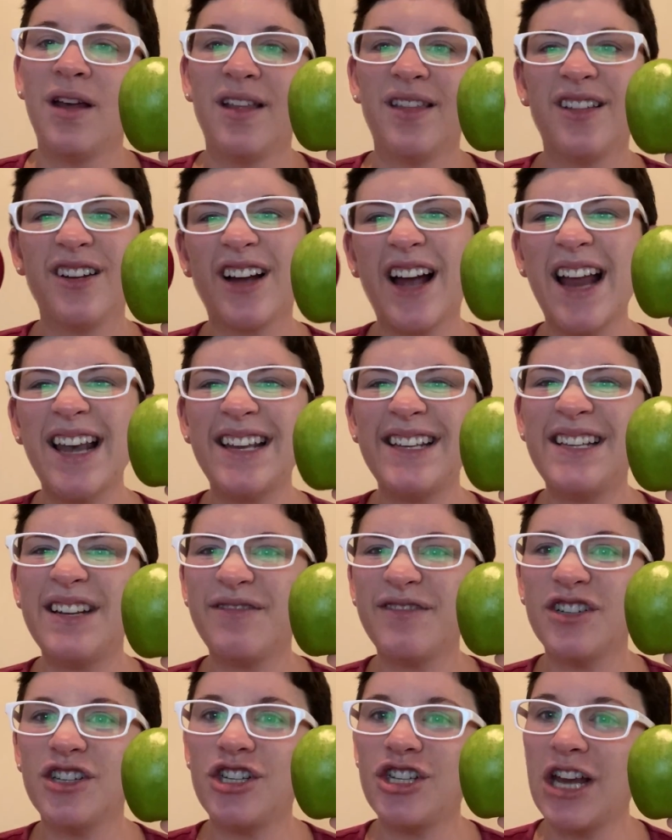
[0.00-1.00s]
They're kind of
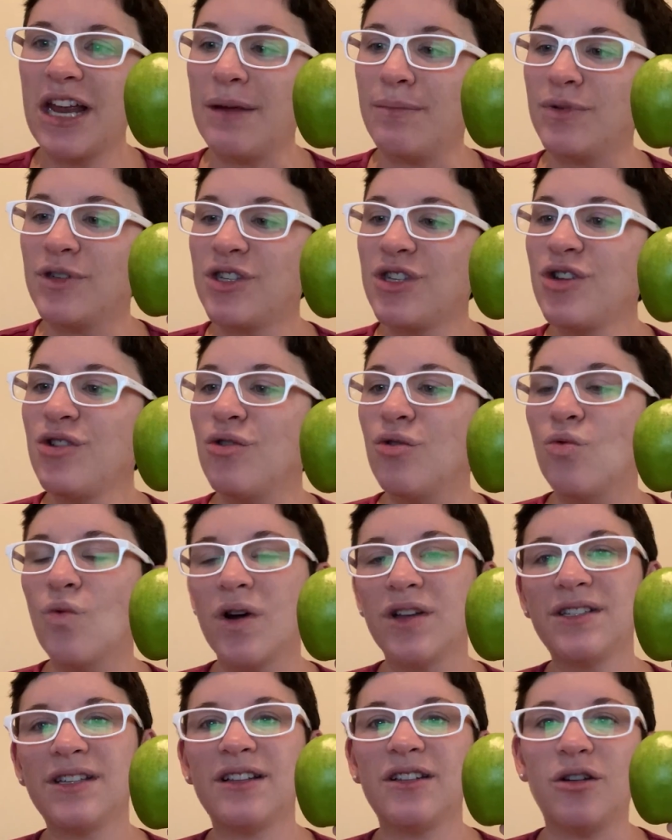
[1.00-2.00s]
different shapes too.
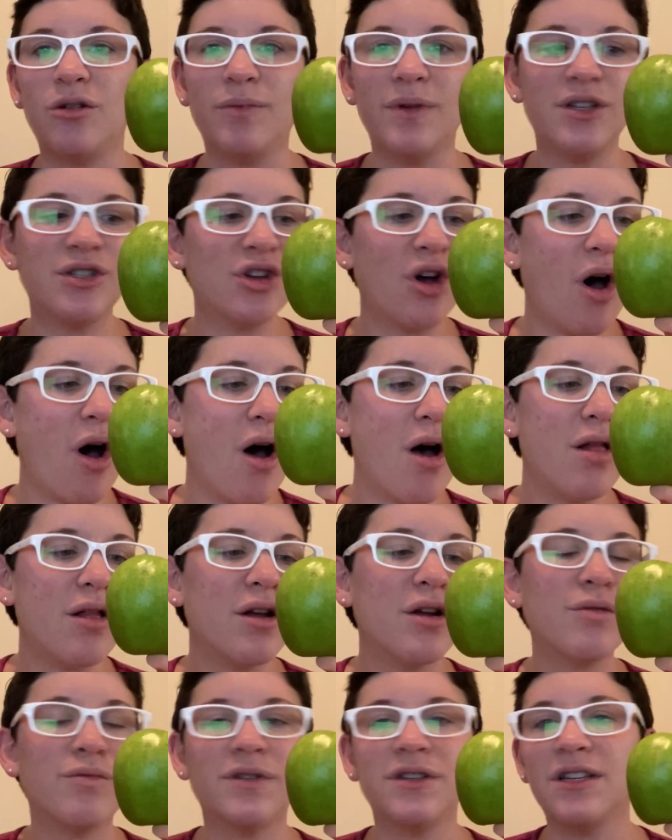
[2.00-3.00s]
One's a little bit
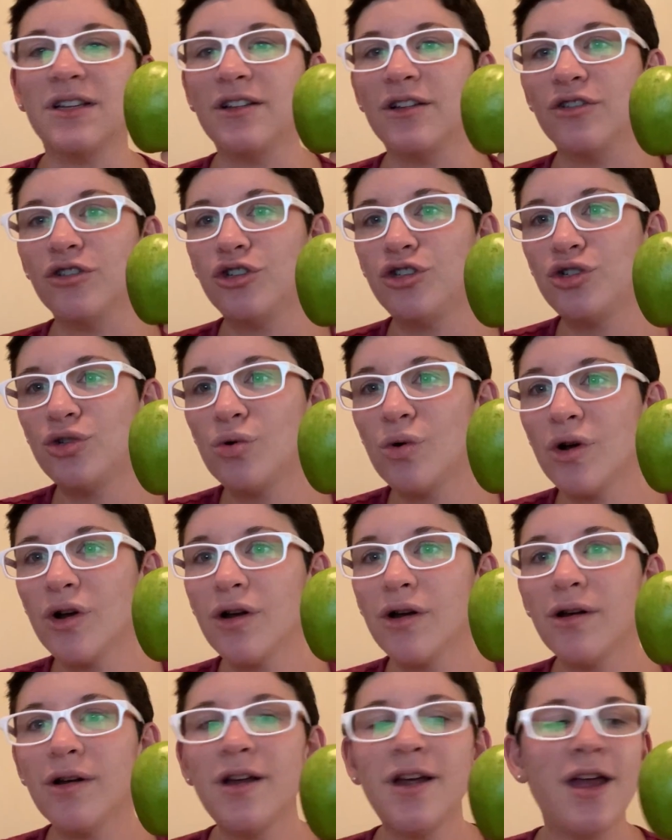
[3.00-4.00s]
taller, one's a little
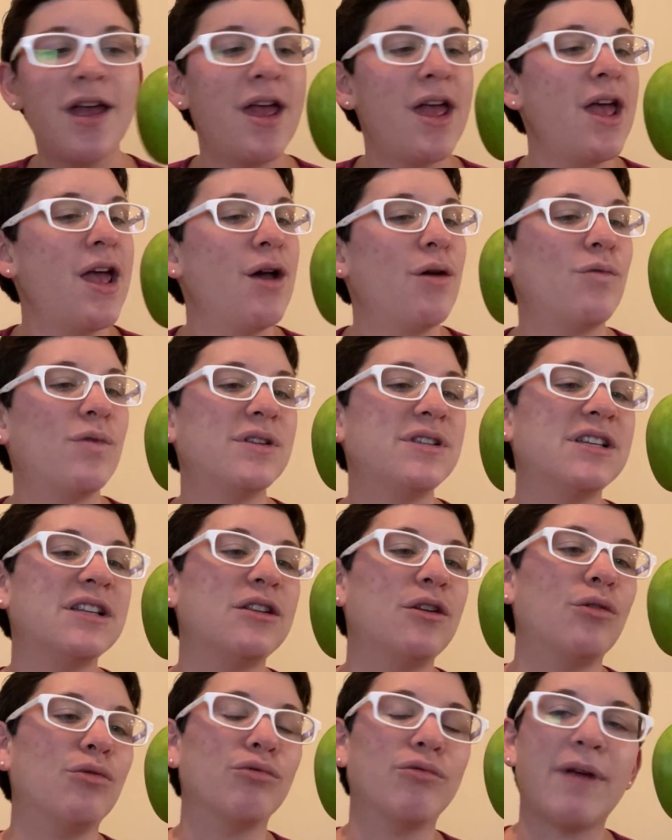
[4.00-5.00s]
shorter, one's a
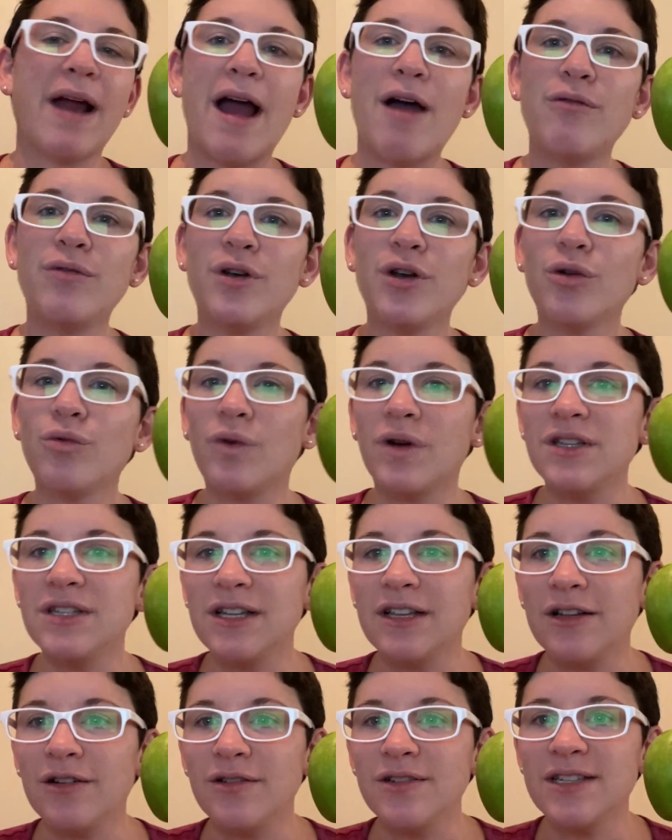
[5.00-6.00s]
little rounder, one's a
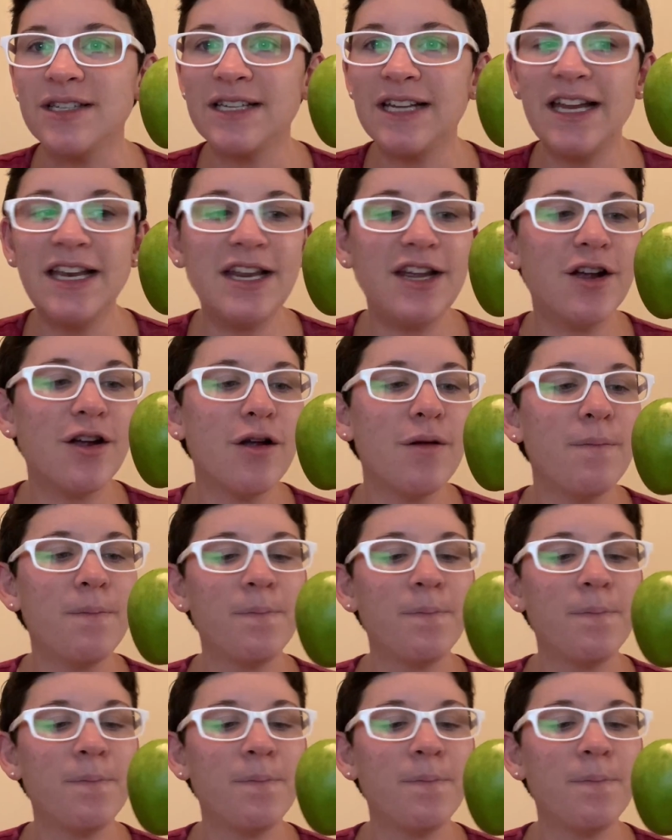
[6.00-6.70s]
little skinnier.